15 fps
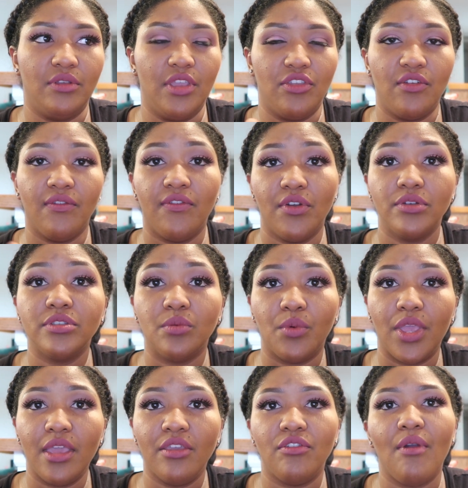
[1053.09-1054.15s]
in your first
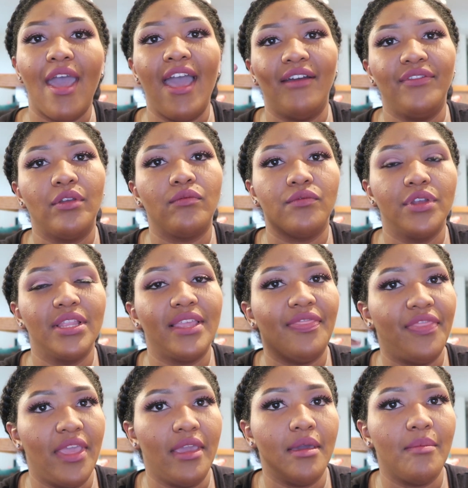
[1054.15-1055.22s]
week, you have to really
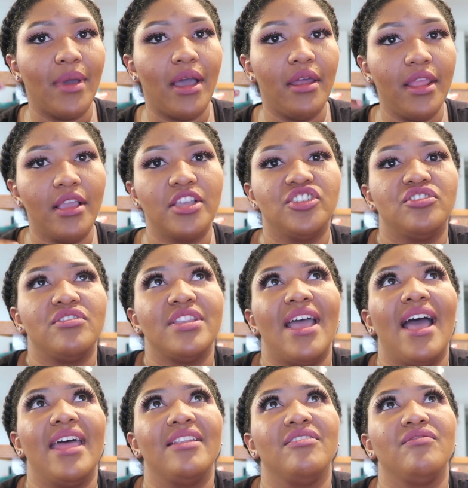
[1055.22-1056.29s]
think about it, because you're
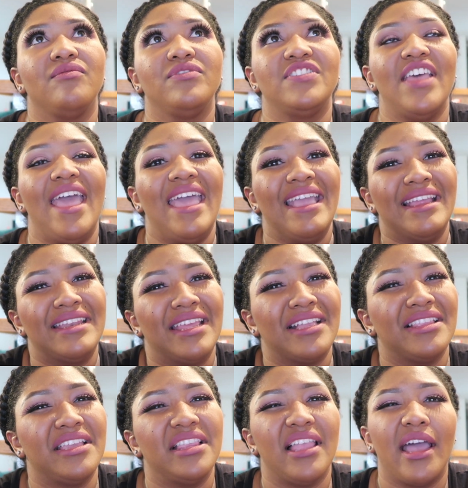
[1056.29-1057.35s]
not
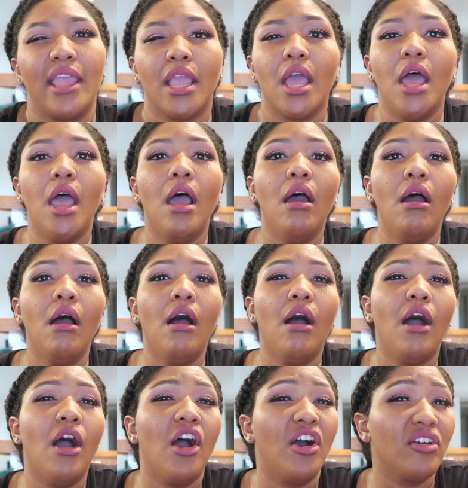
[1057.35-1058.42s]
technically like
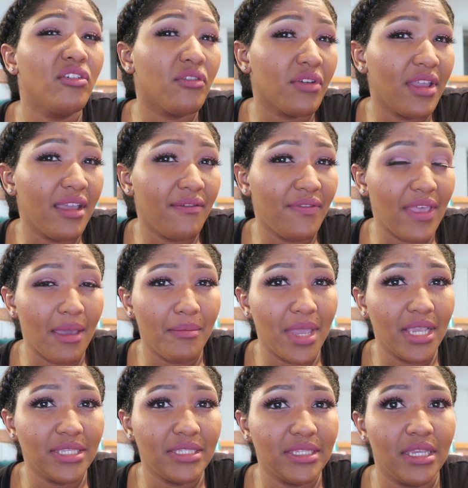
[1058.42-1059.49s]
hungry, if that
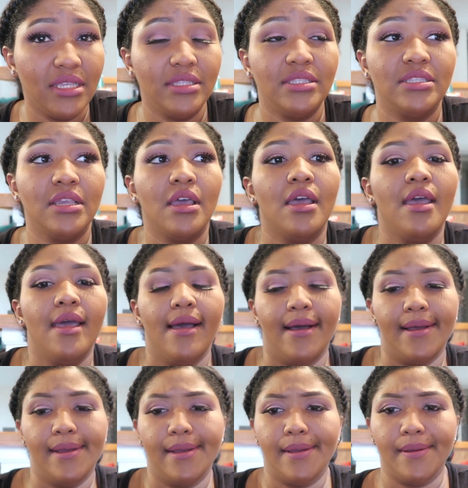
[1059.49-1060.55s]
makes sense.
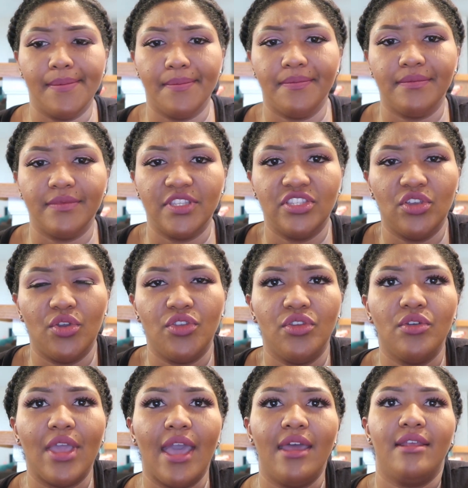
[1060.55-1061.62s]
So
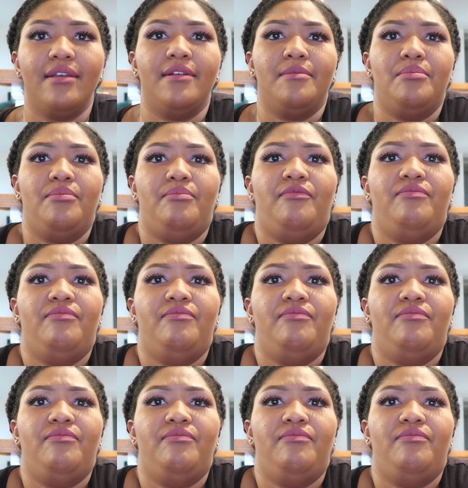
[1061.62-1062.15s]
you gotta